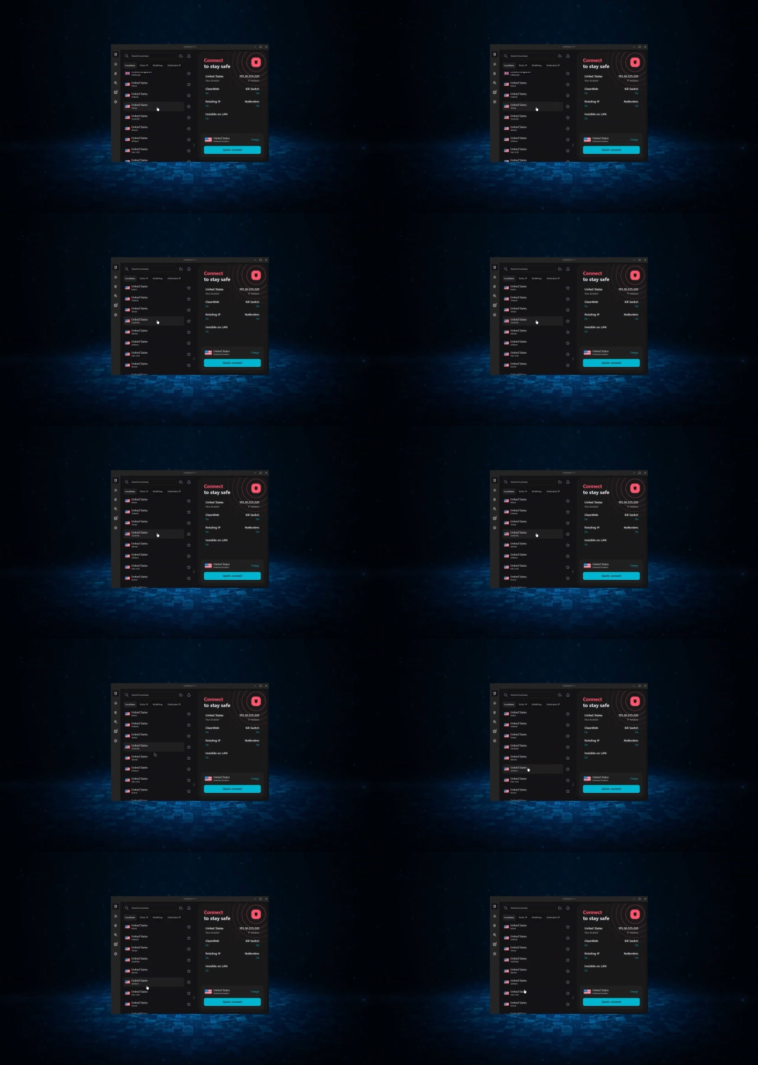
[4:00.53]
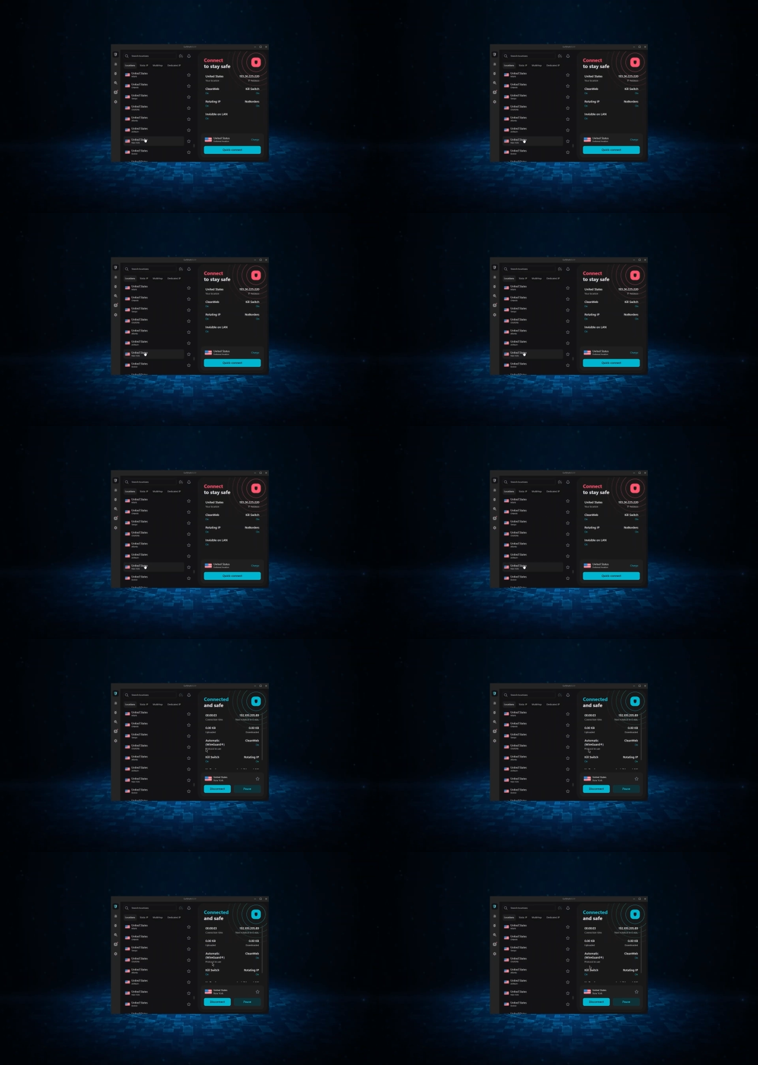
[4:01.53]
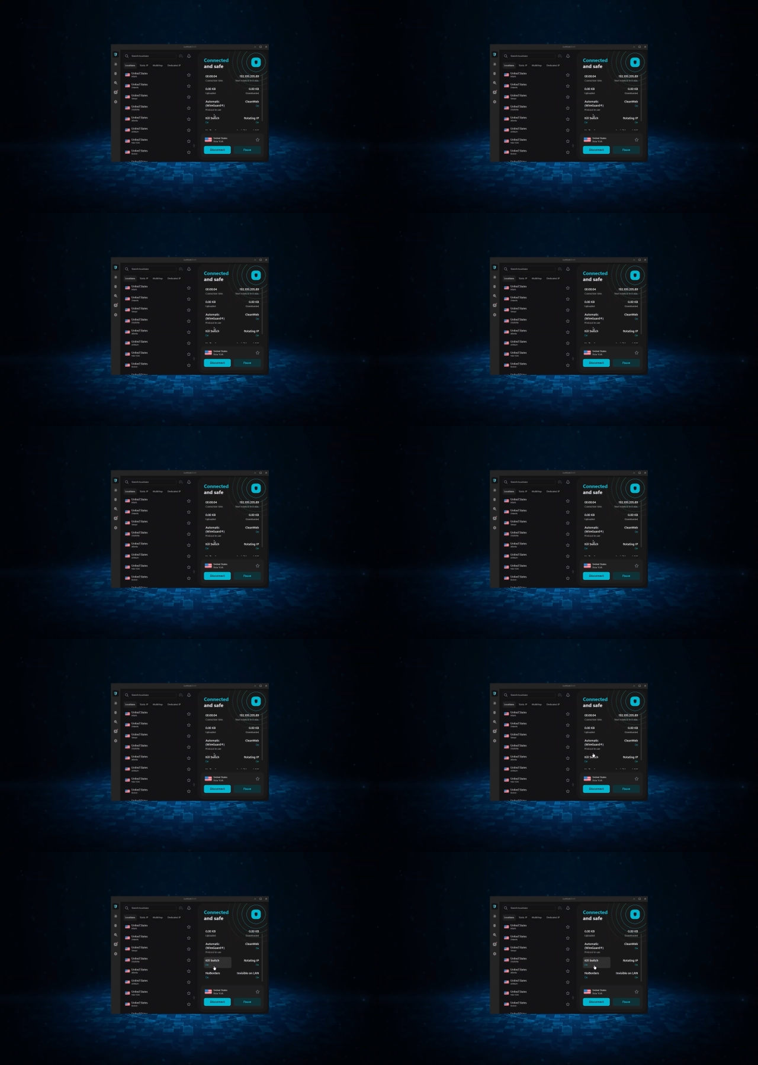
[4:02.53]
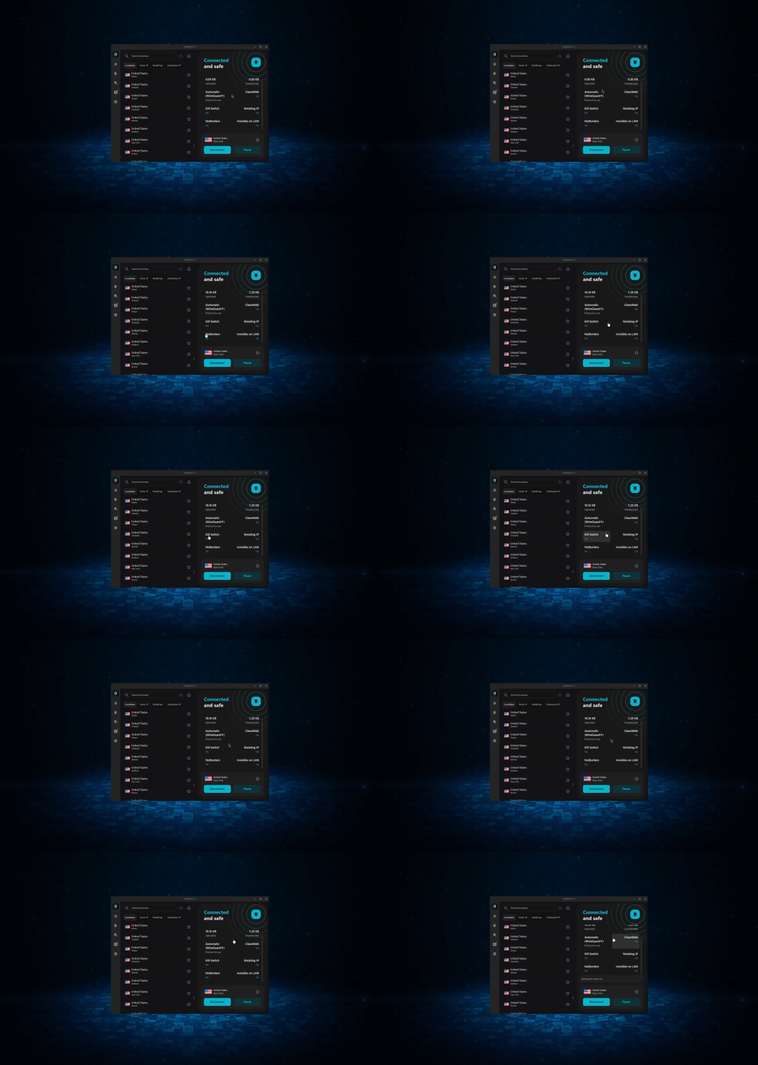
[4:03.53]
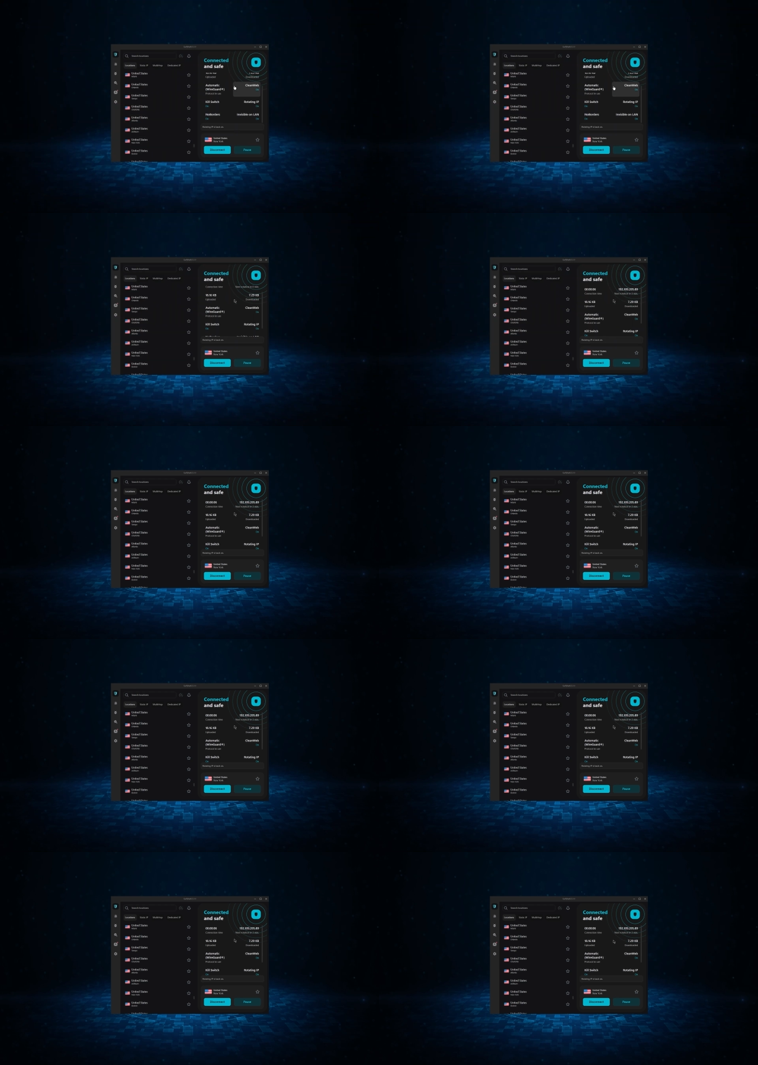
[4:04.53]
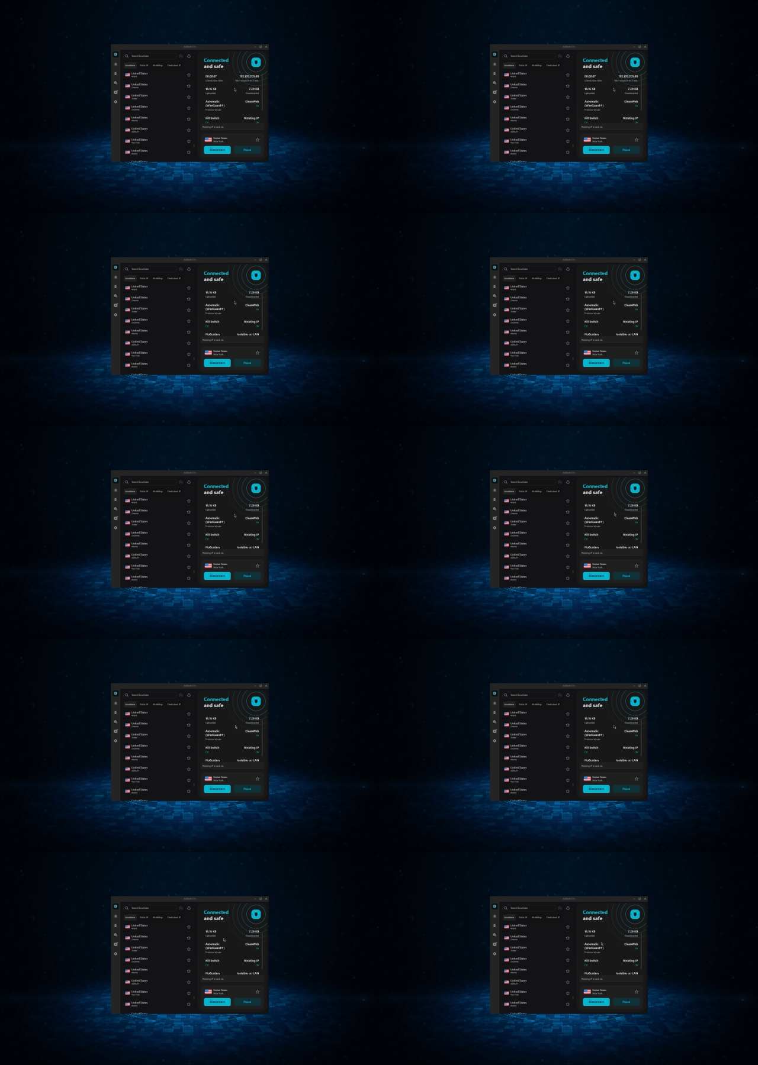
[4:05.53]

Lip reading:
[unreadable: no face in view]